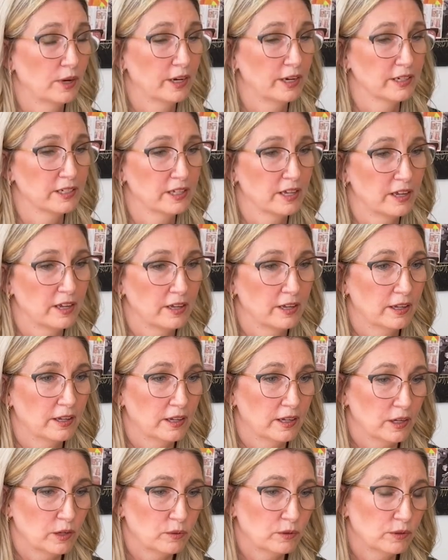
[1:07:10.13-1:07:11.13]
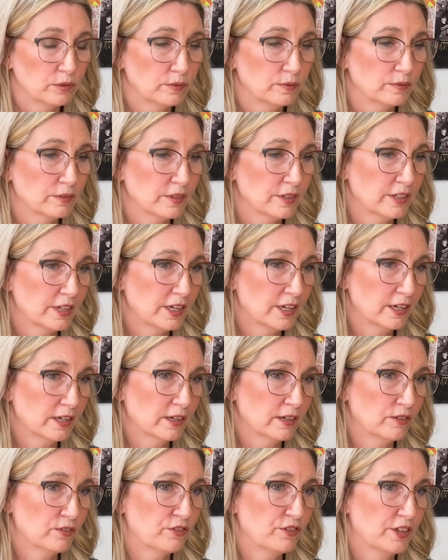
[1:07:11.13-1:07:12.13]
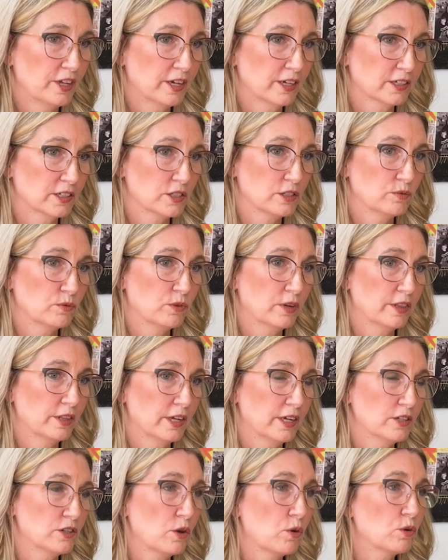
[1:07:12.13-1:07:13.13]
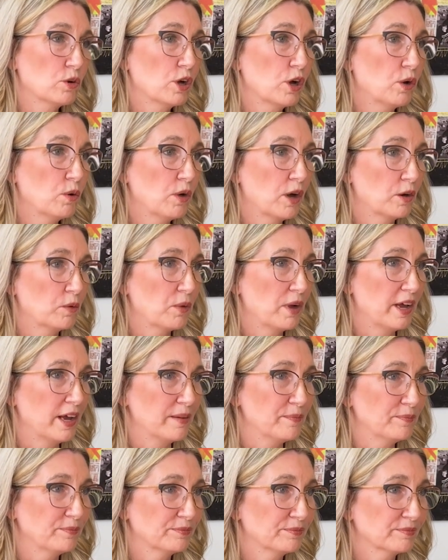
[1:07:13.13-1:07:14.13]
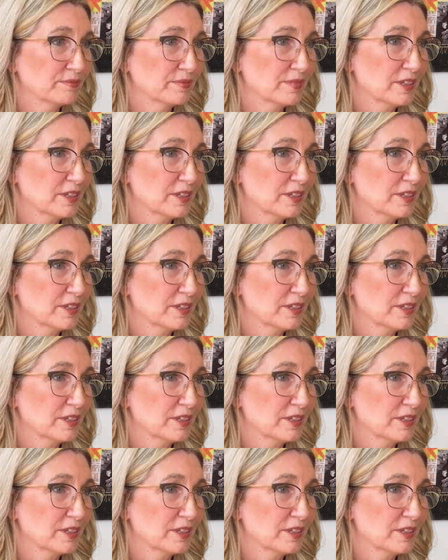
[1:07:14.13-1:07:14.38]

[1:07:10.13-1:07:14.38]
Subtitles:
Right. Well, thinking of things when they don't go our way,